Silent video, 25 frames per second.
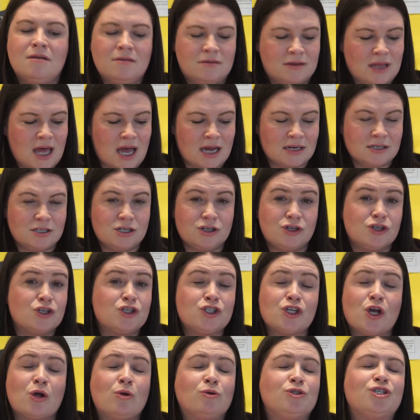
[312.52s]
that the
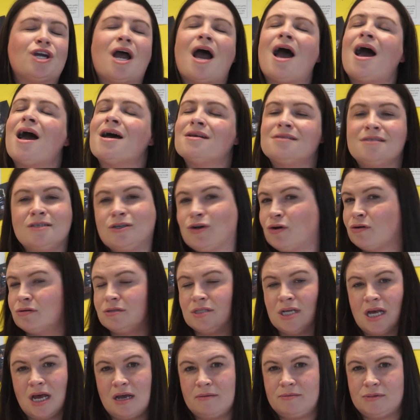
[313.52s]
soldier hasn't got
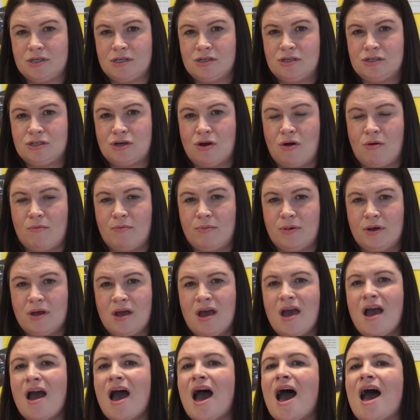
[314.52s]
time to stop,
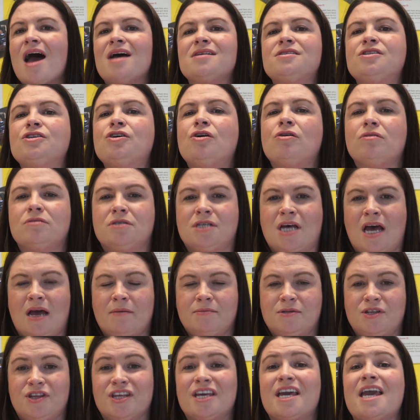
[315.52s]
hasn't got time
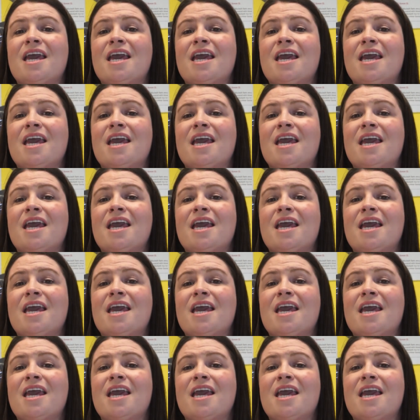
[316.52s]
to think.